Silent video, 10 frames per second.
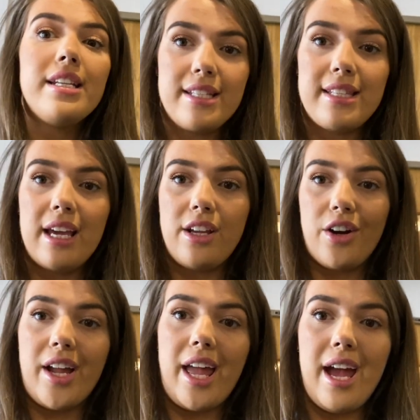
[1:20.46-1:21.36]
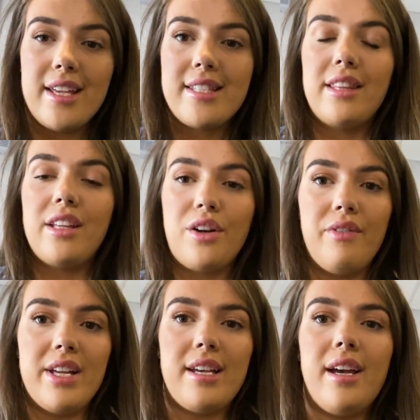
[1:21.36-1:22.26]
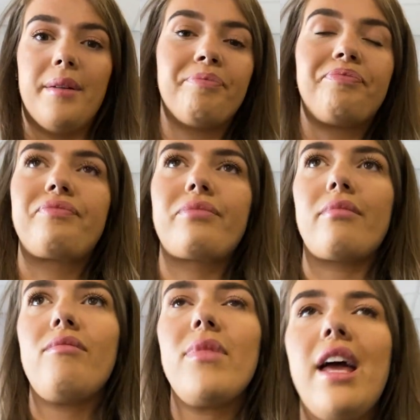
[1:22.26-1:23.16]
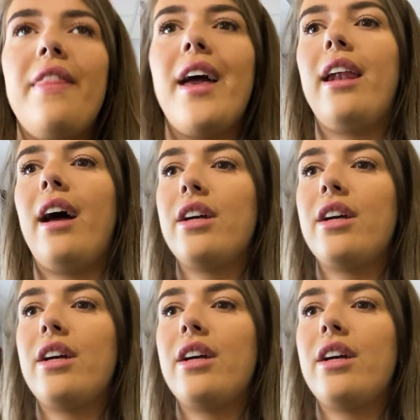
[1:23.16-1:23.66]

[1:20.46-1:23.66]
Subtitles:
to say that you're a guest and that you're visiting. And then